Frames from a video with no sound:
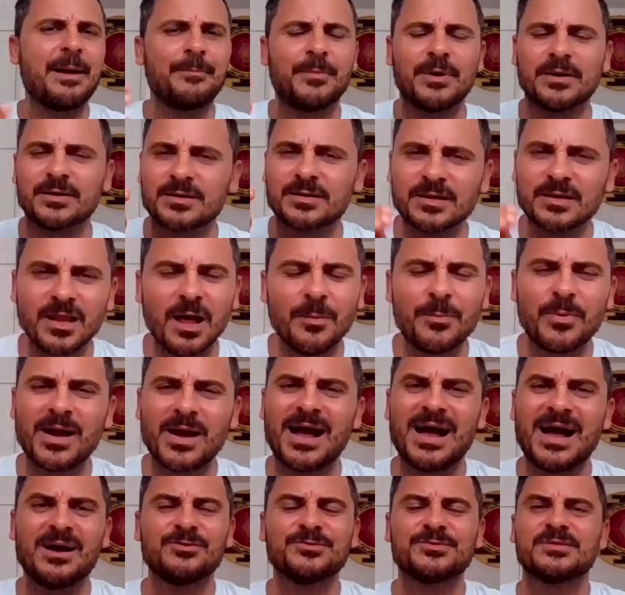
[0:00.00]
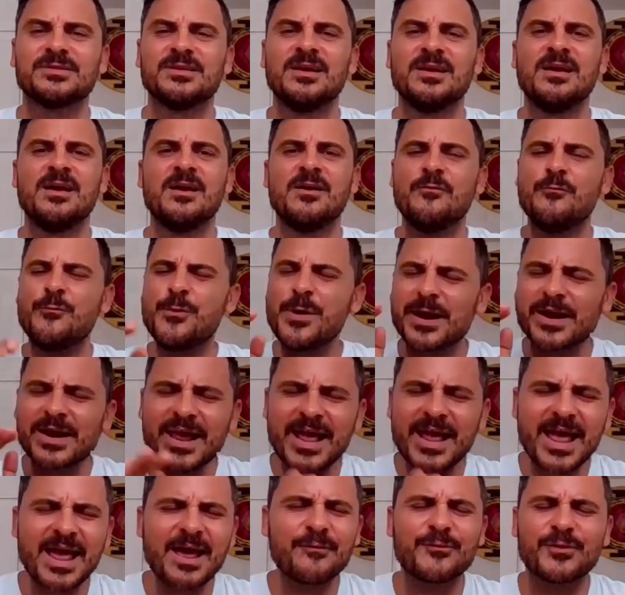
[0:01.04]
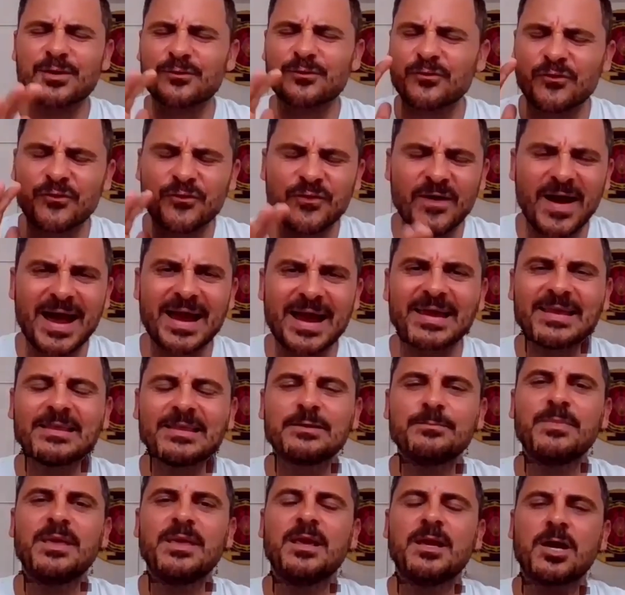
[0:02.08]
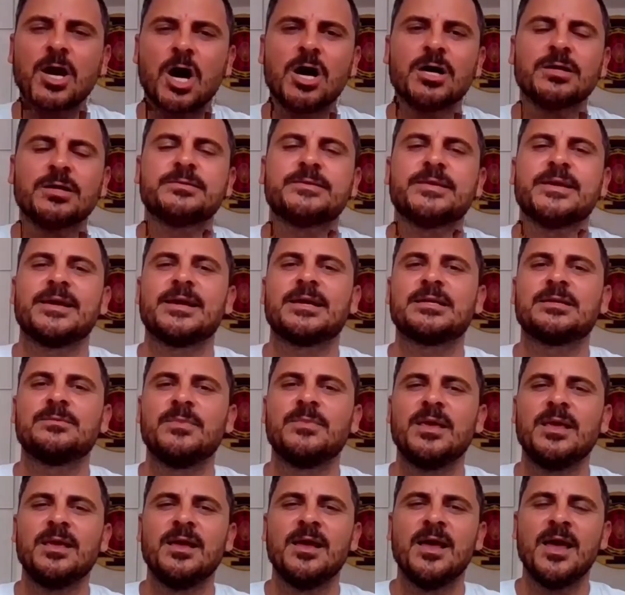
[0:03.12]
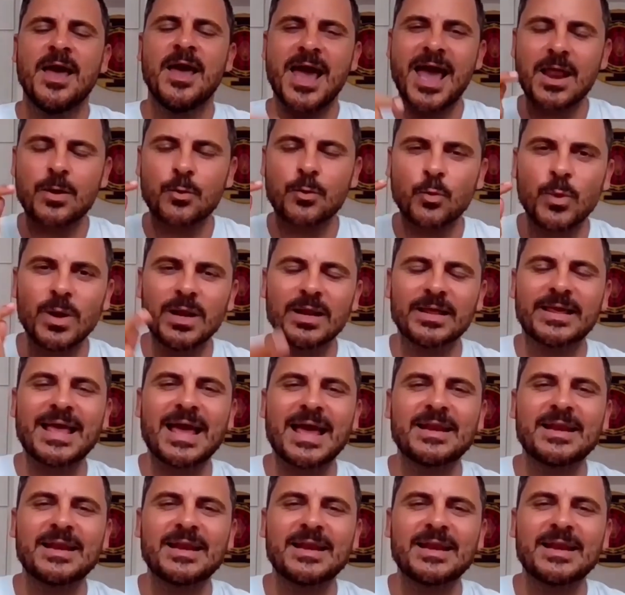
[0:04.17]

I'm on Clubhouse wherever, find me, contact me, and we'll